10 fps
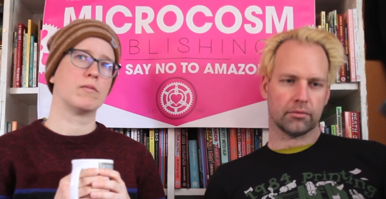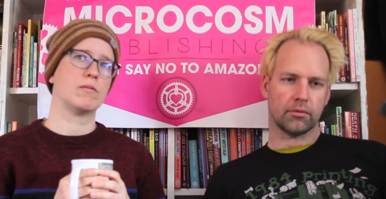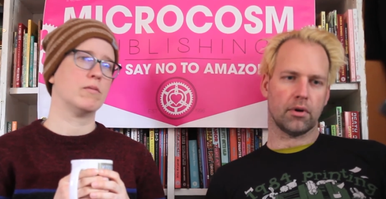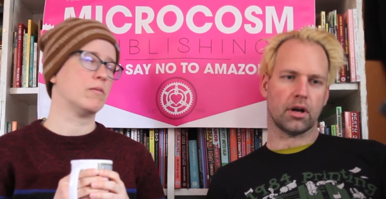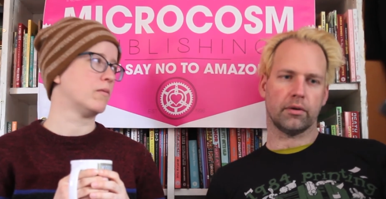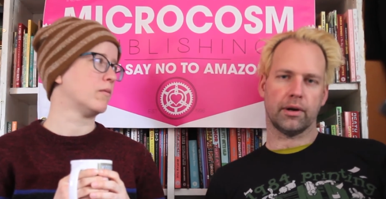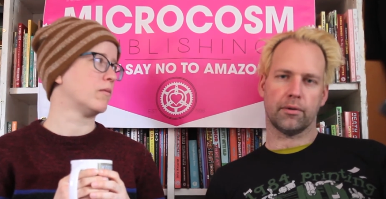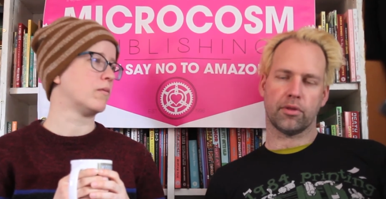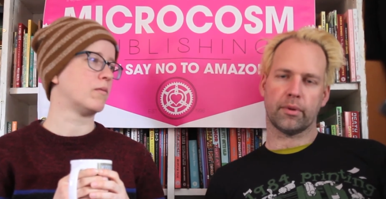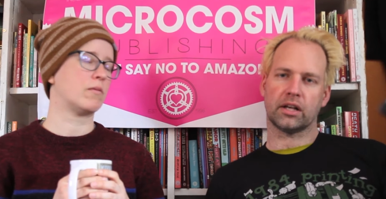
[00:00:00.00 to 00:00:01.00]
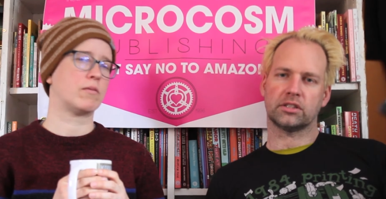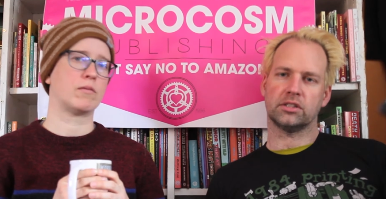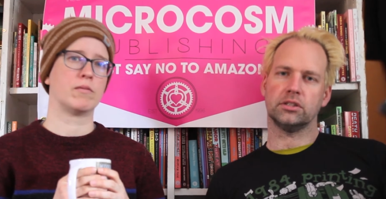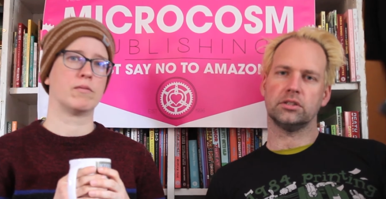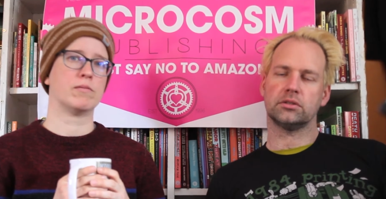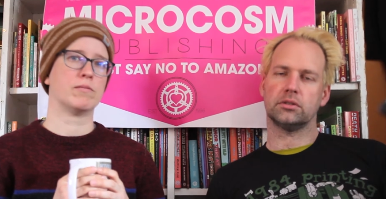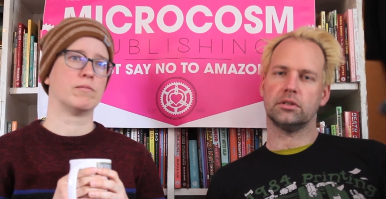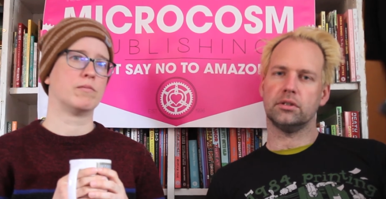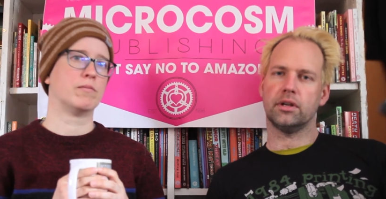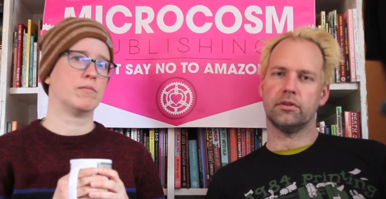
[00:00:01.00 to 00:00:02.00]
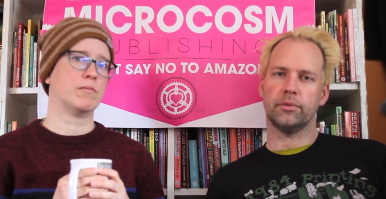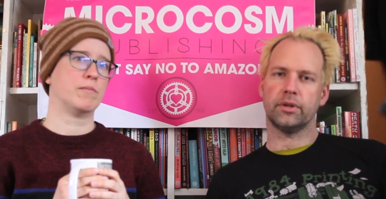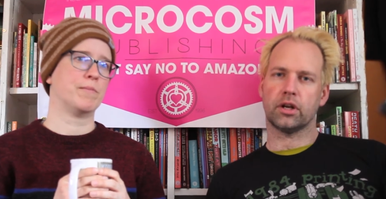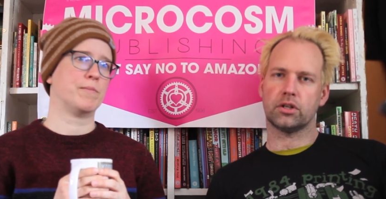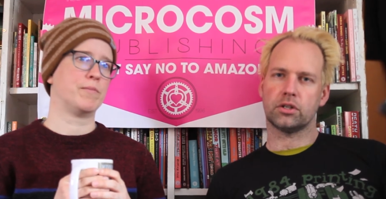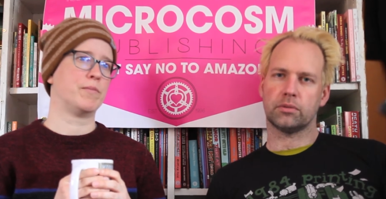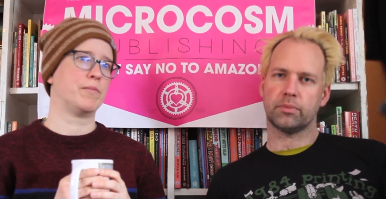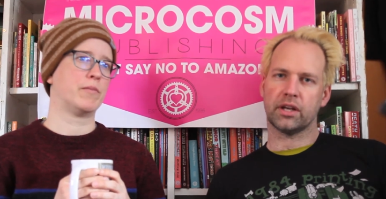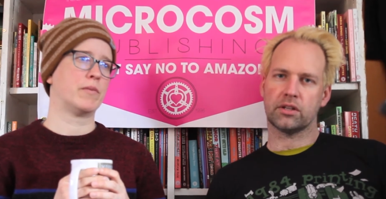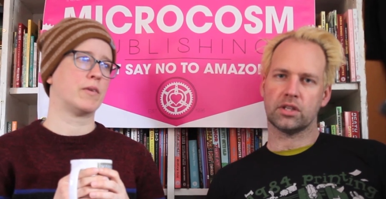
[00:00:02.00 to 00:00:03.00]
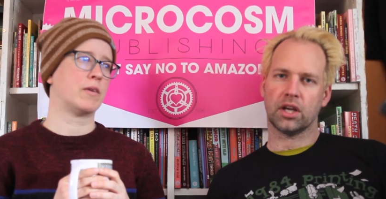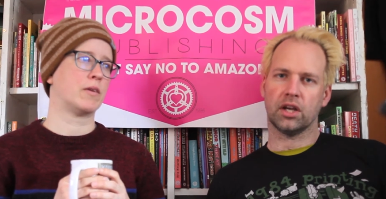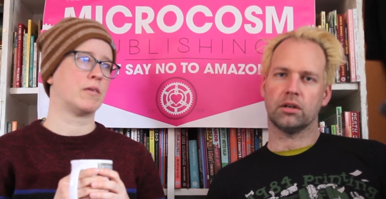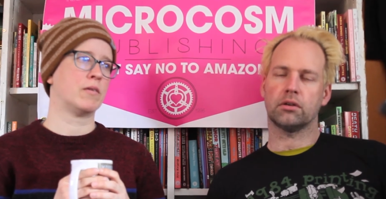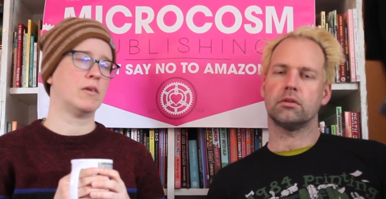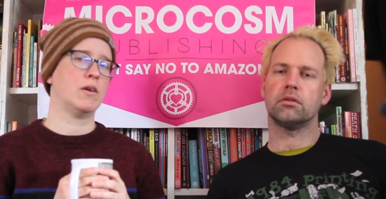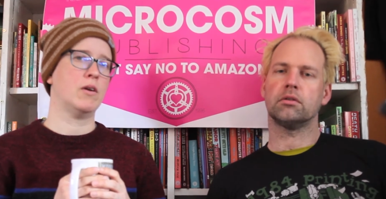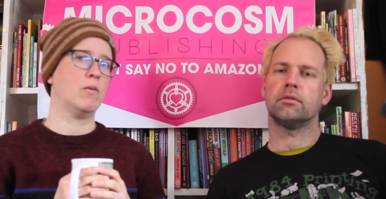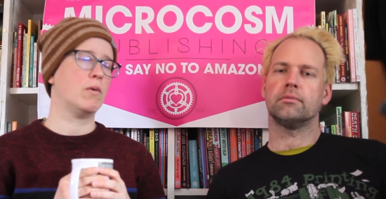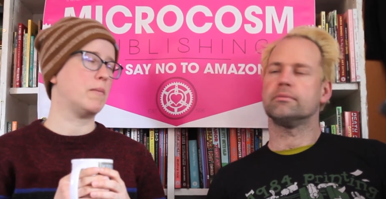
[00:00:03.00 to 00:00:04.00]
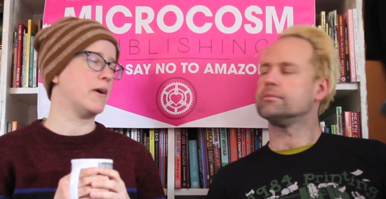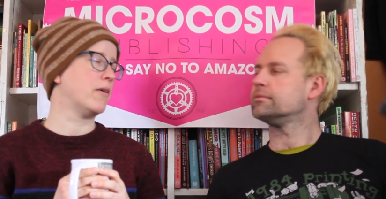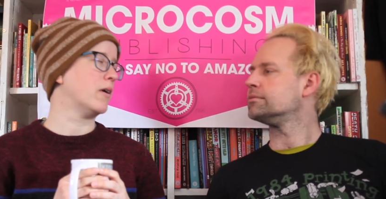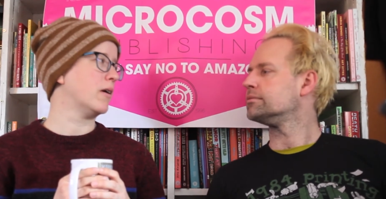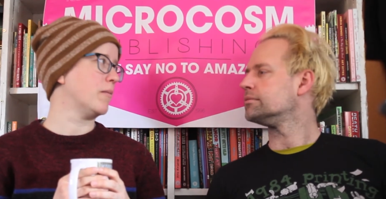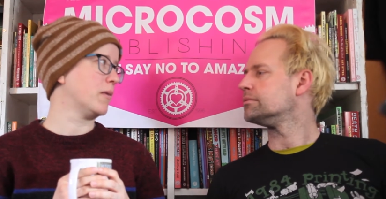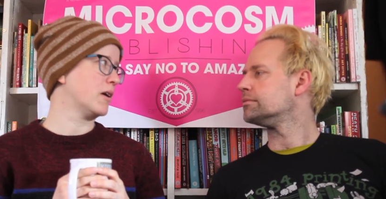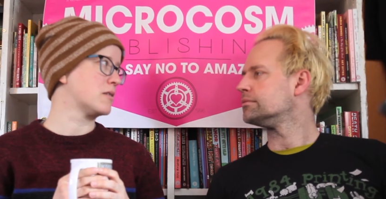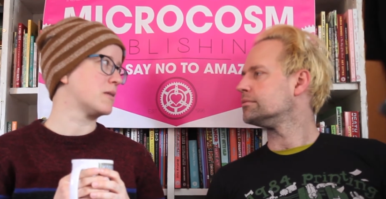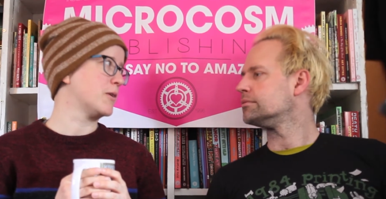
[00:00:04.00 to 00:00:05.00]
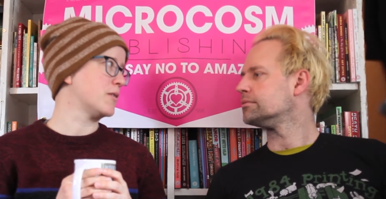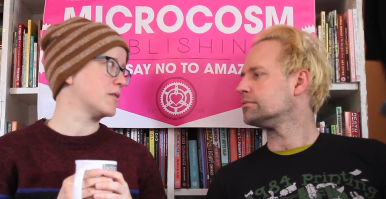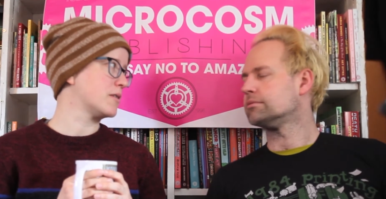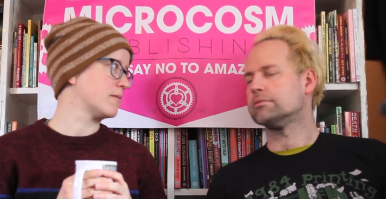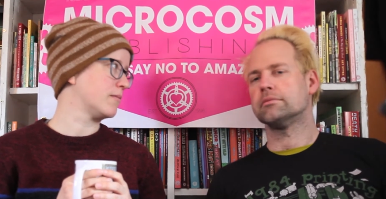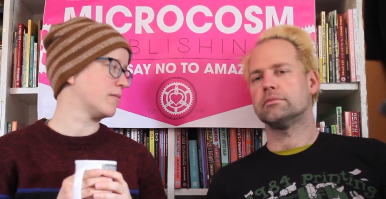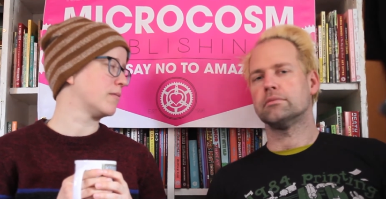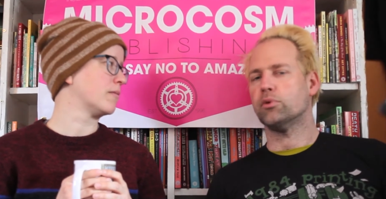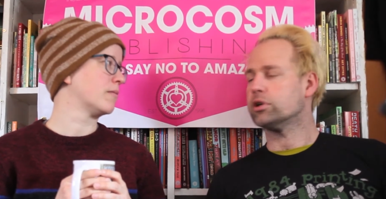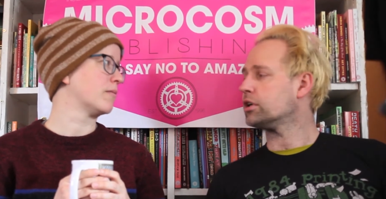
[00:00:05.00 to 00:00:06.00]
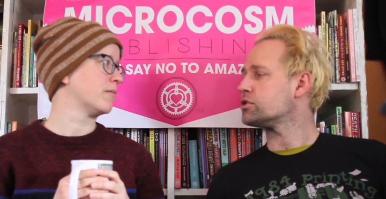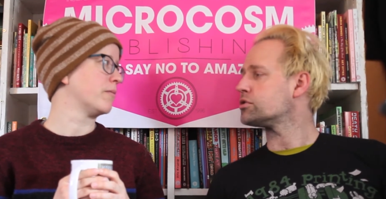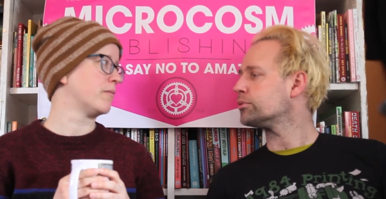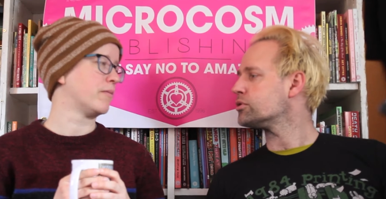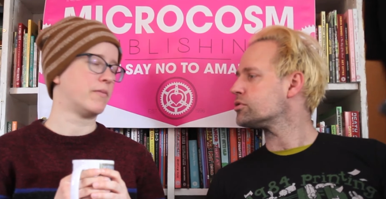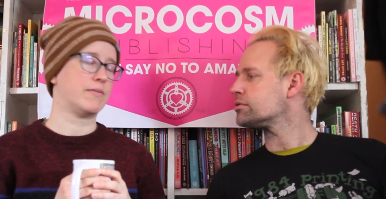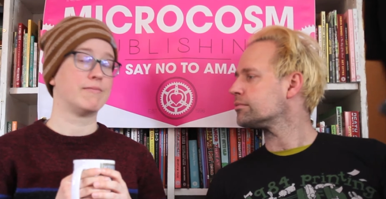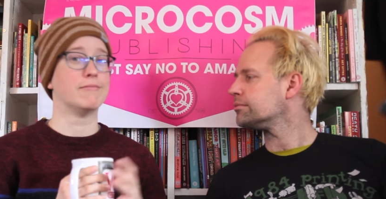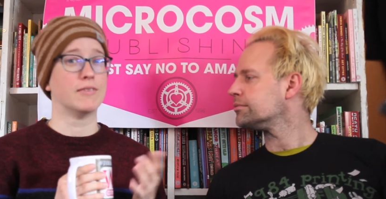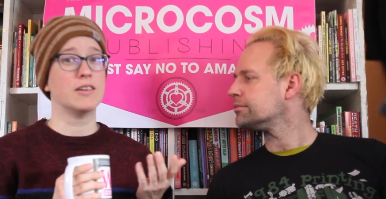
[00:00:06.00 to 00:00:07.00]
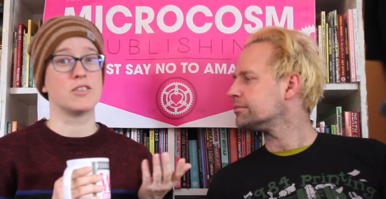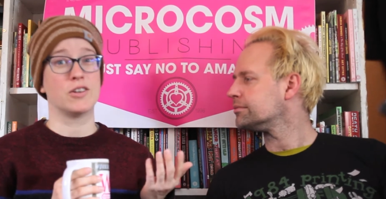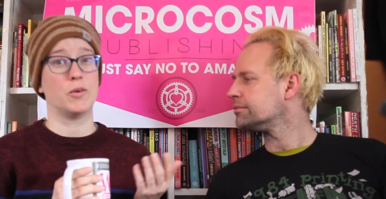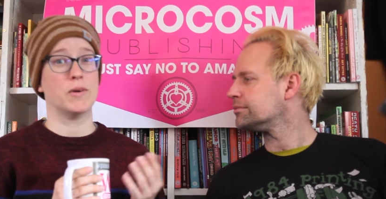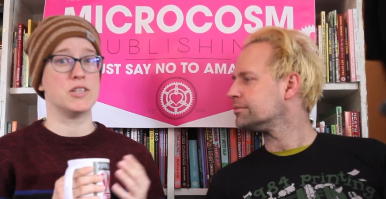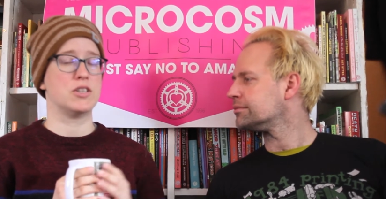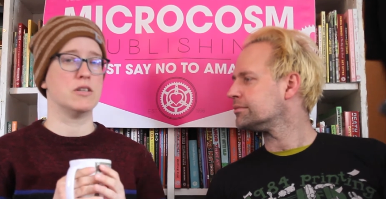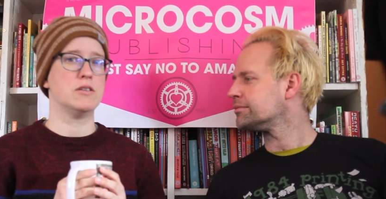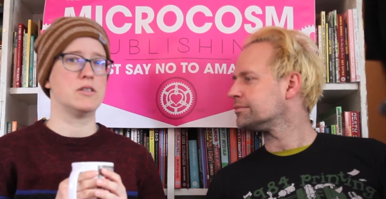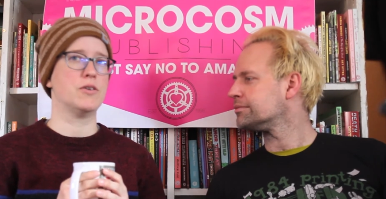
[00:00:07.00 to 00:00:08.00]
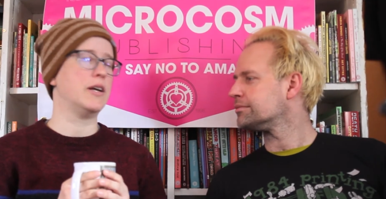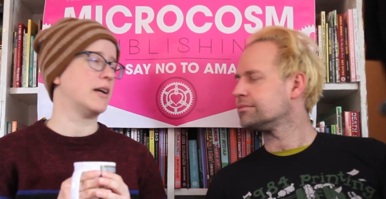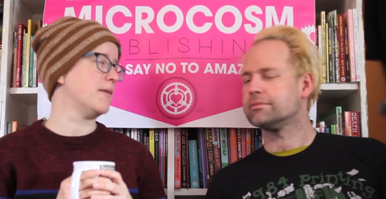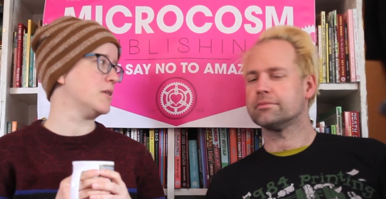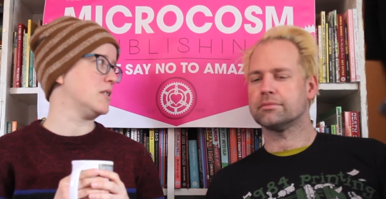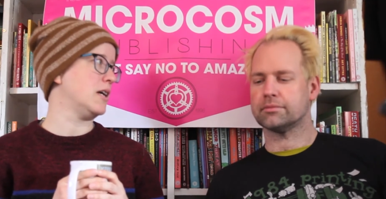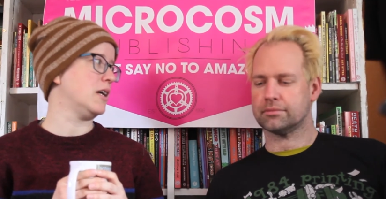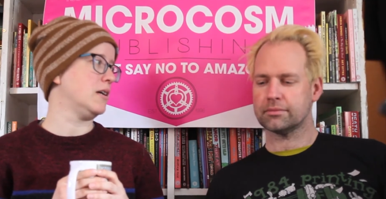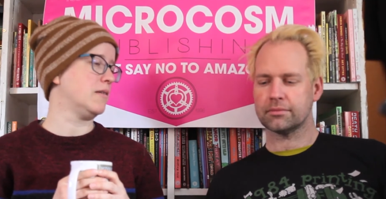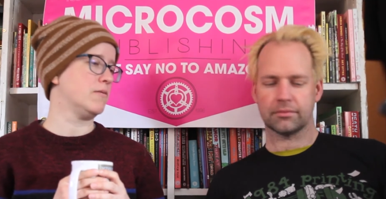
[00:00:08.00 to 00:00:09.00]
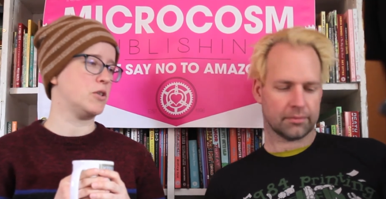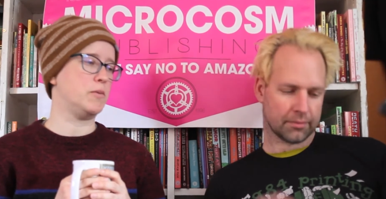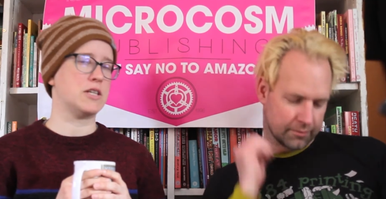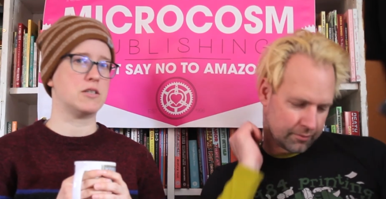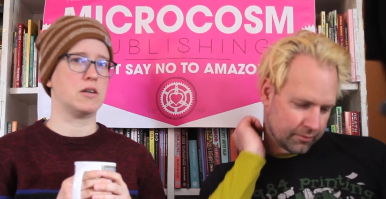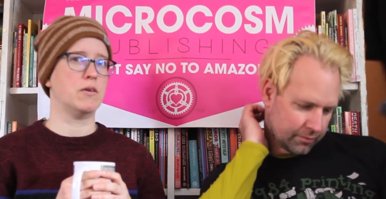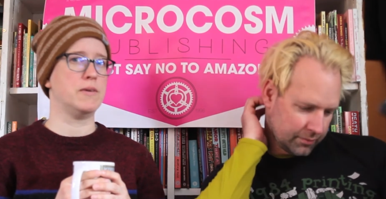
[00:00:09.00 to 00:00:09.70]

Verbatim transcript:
Speaker 1: Walk away with the boxes, never to be touched by us again.
Speaker 2: What about um, customers?
Speaker 1: What customers?
Speaker 2: That's a good question. So, like, I would say two weeks ago we